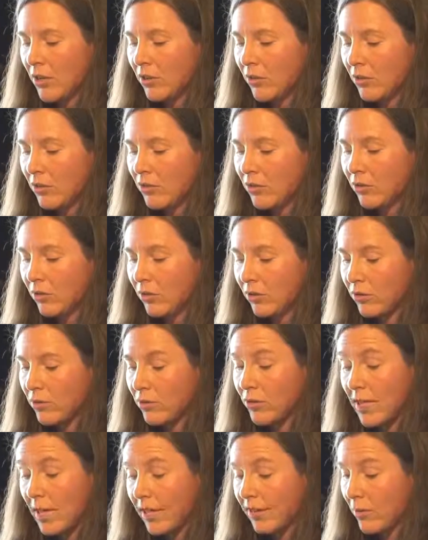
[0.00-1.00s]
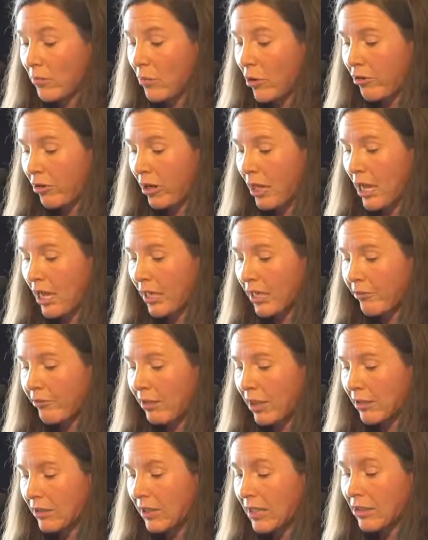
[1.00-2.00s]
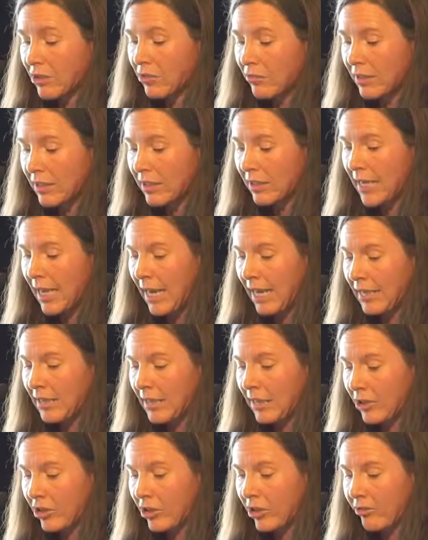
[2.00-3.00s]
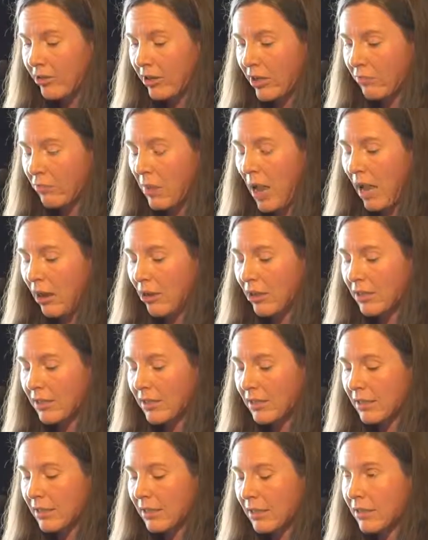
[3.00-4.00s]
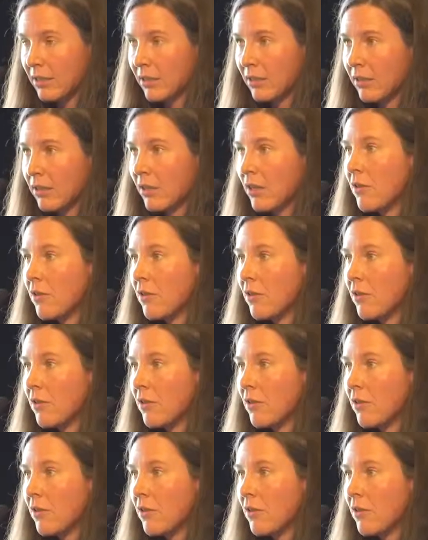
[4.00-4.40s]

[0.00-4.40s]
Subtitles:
to take the moral high ground and to indicate a degree of powerlessness.